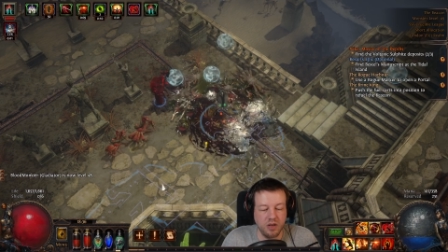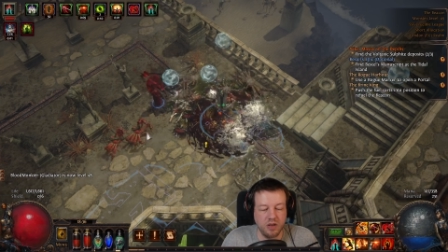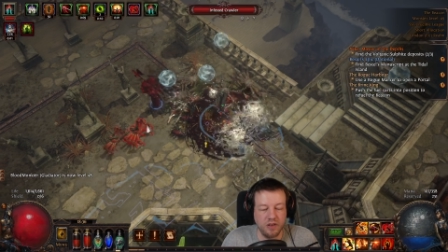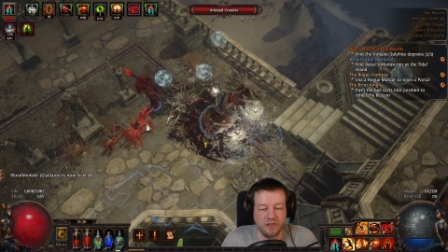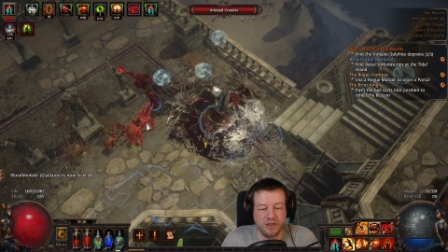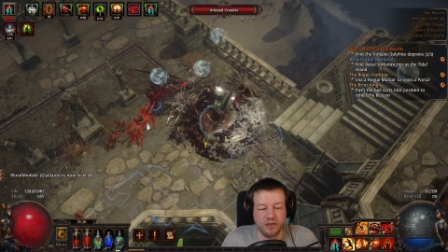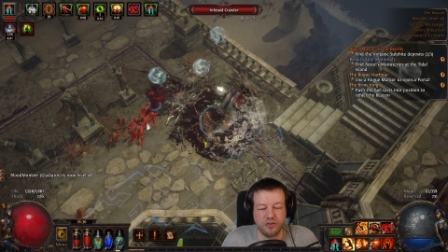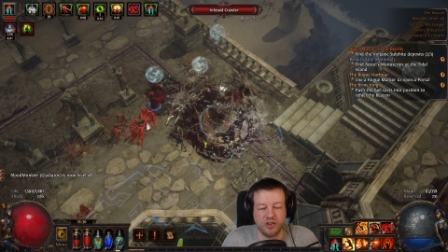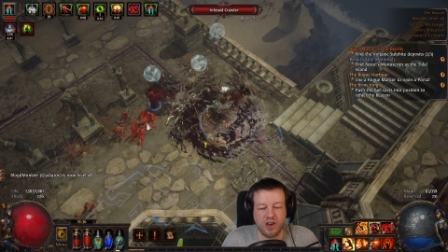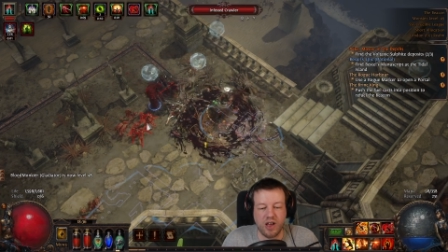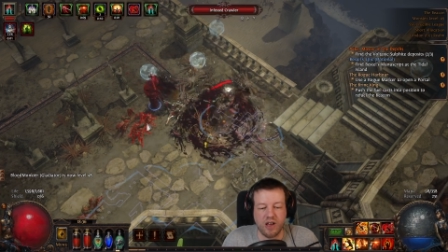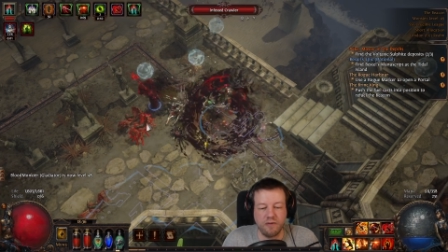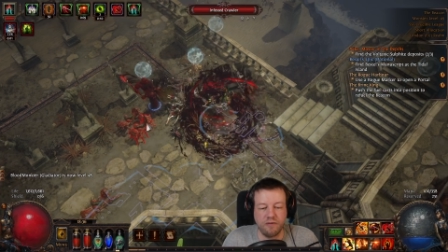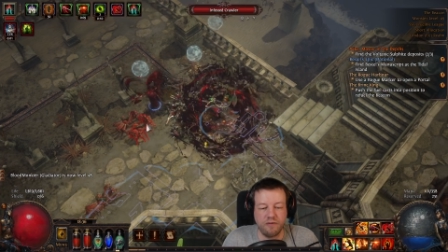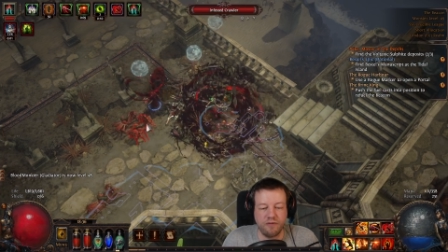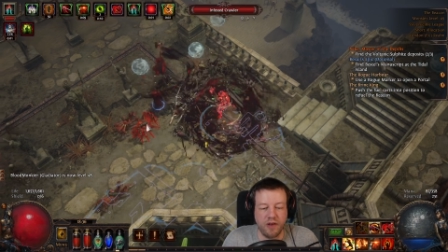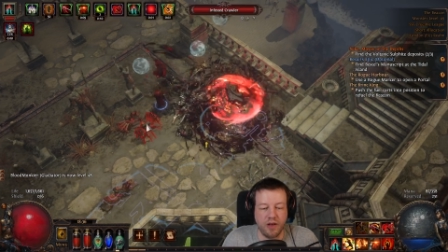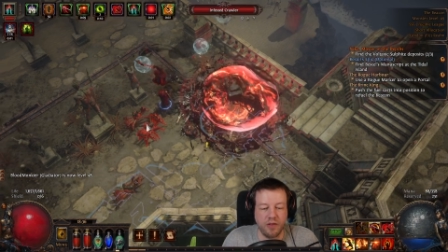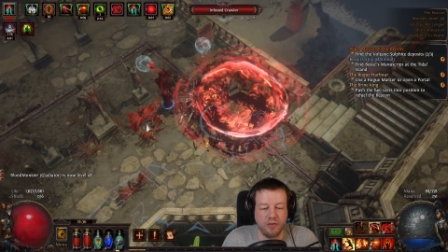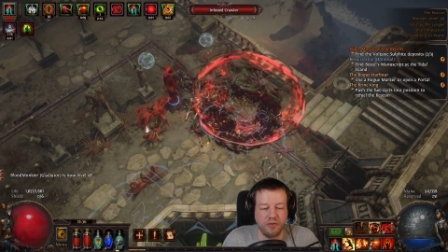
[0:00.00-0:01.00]
It tells you how
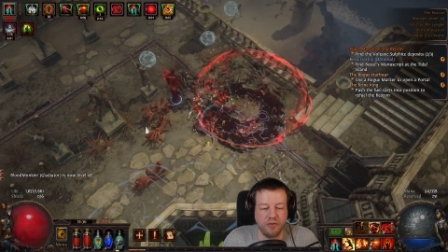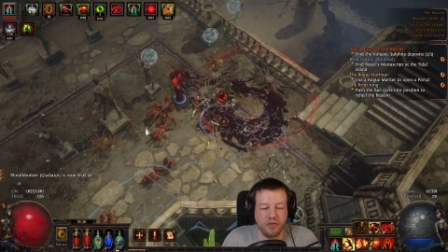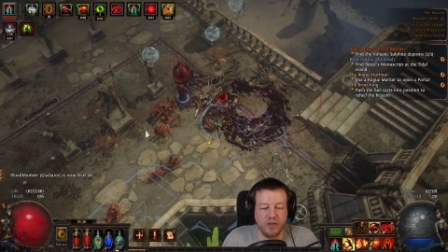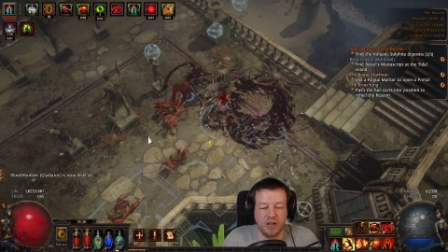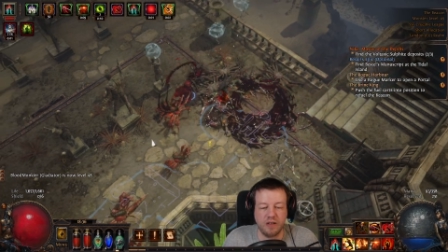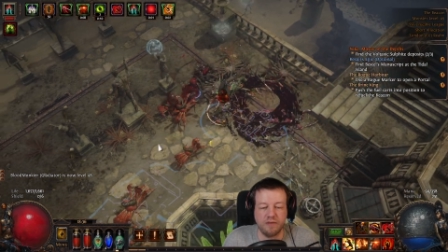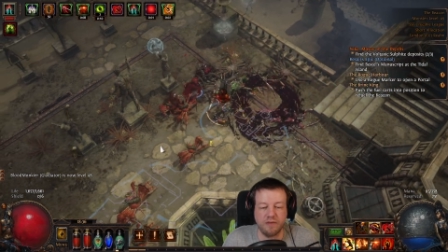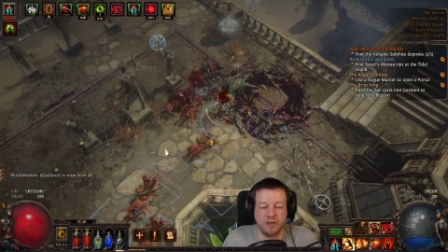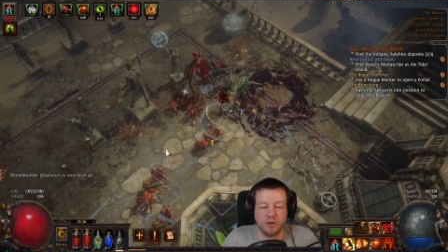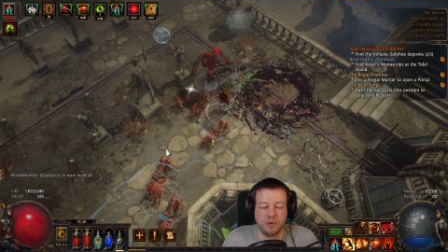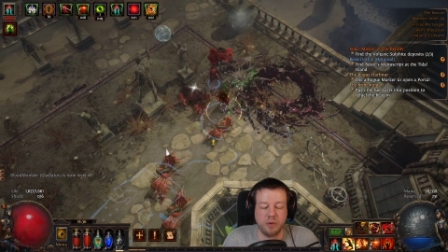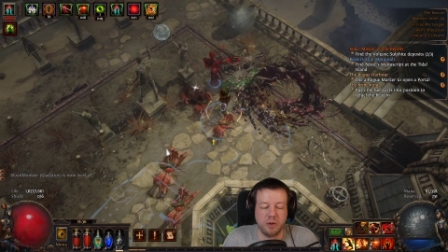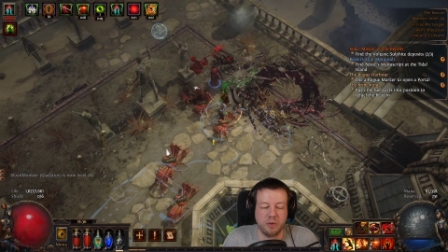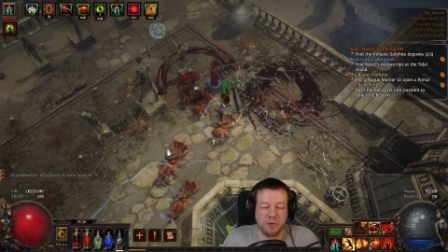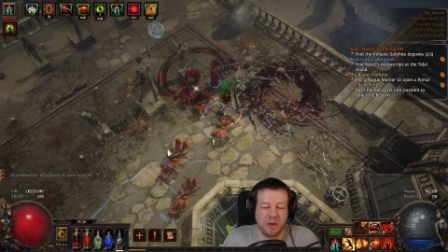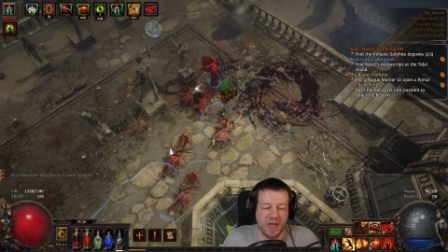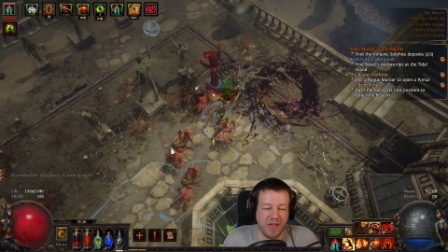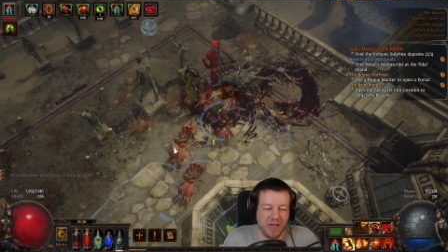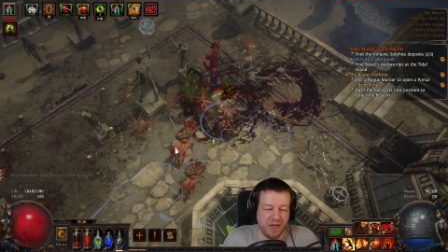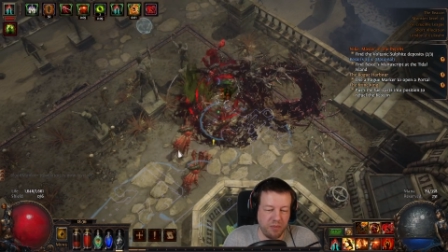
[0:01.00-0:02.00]
far through the level you are.
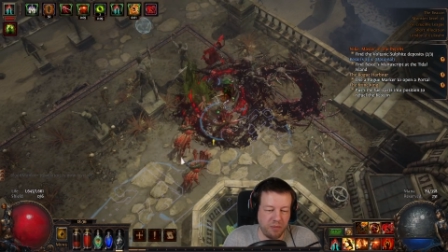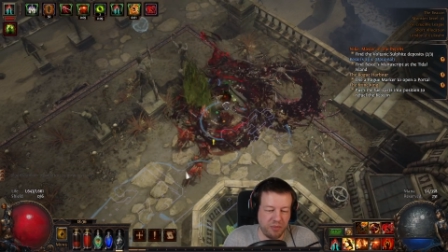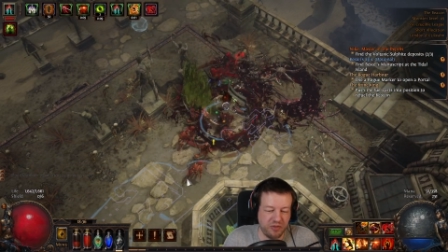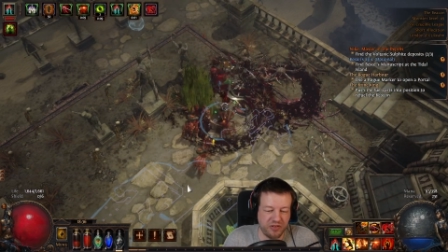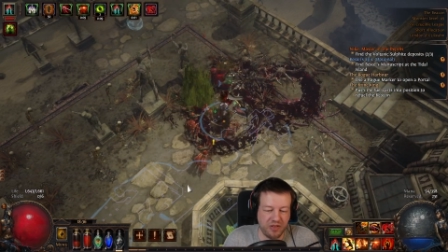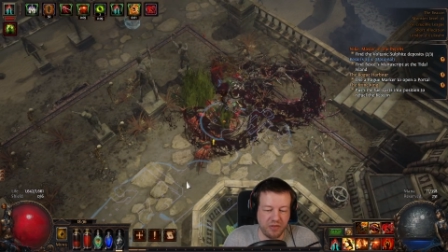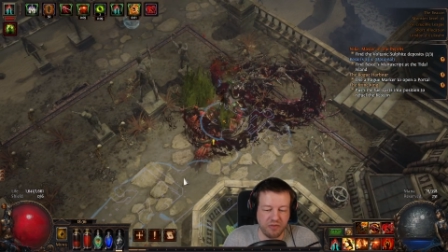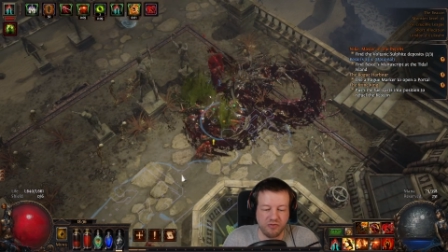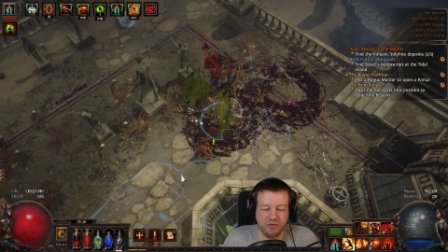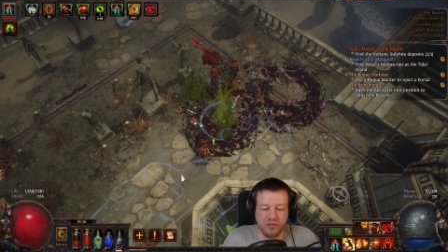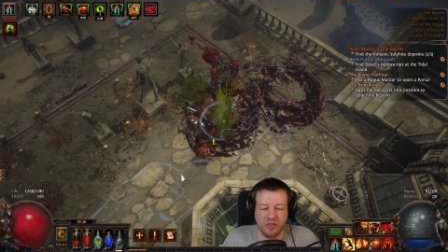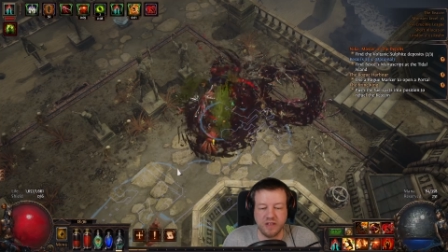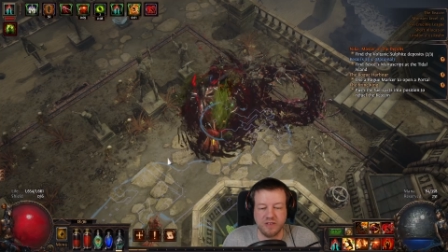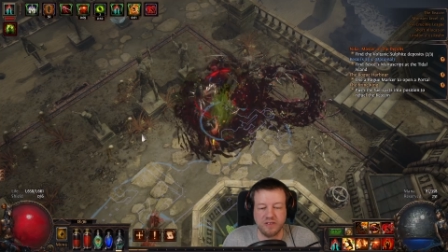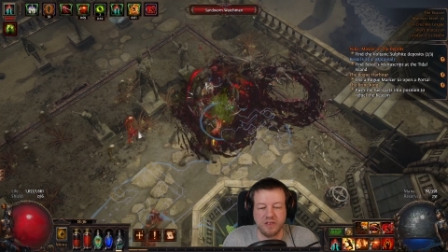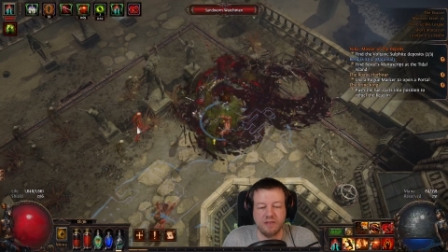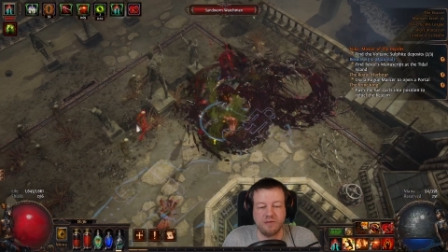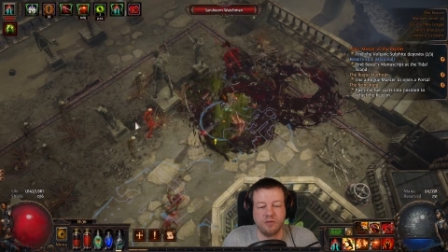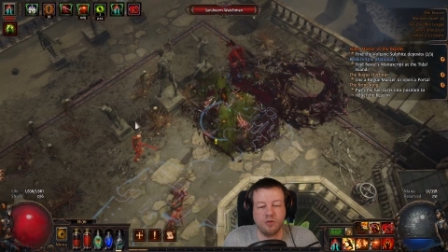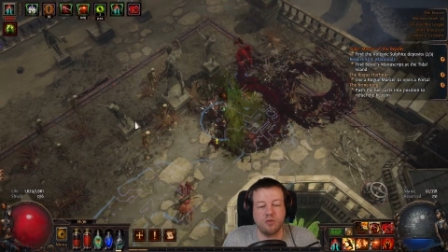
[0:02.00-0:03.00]
We're 8% through the next
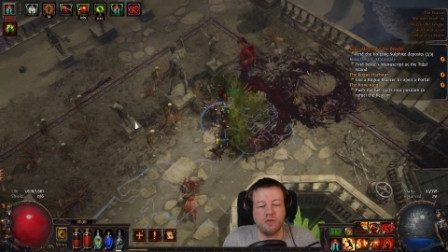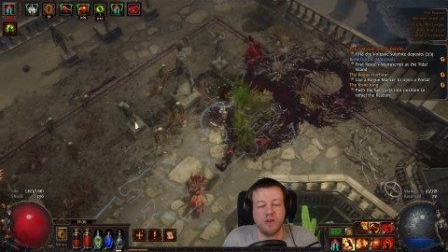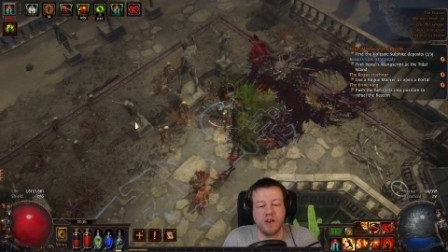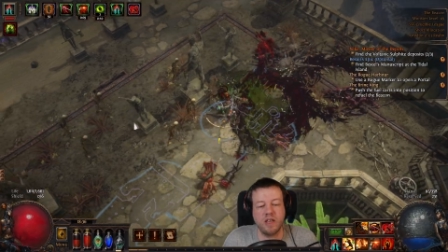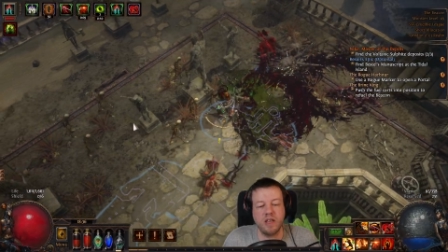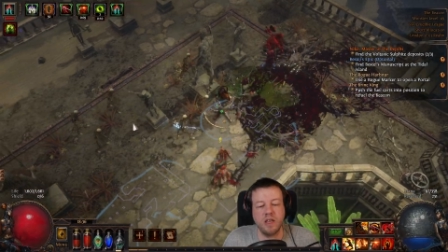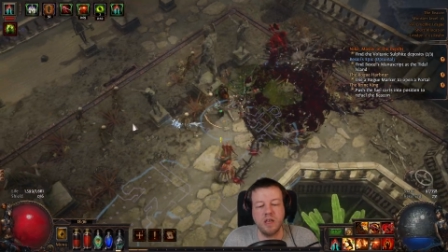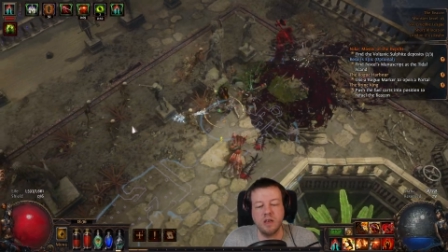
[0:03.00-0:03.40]
level already.